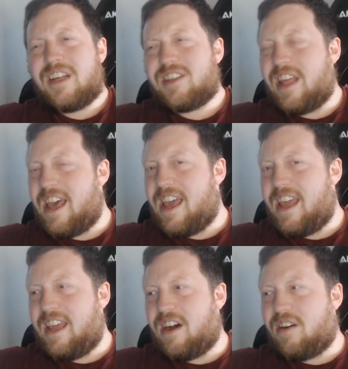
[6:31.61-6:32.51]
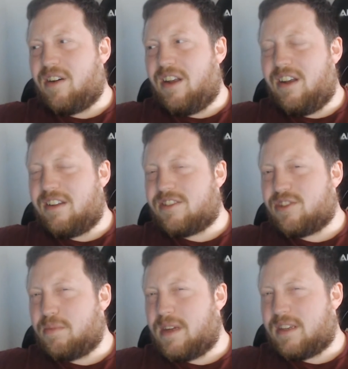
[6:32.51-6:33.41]
They are a
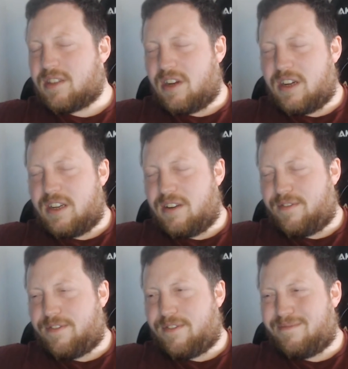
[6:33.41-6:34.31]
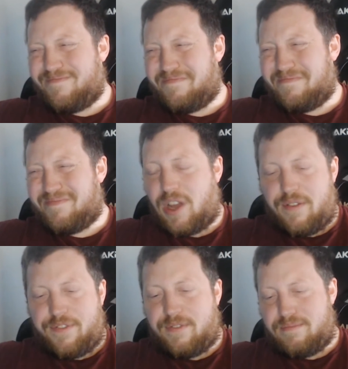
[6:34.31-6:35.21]
little bit kind of
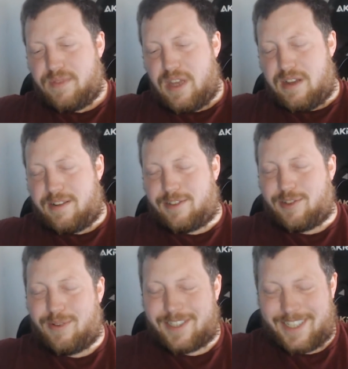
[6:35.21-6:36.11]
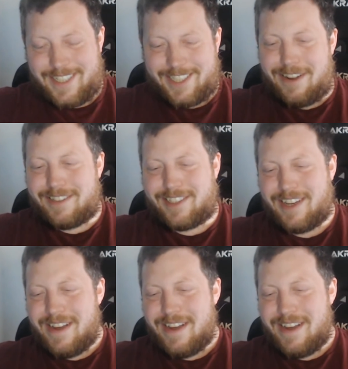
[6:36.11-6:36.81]
tough to actually shut,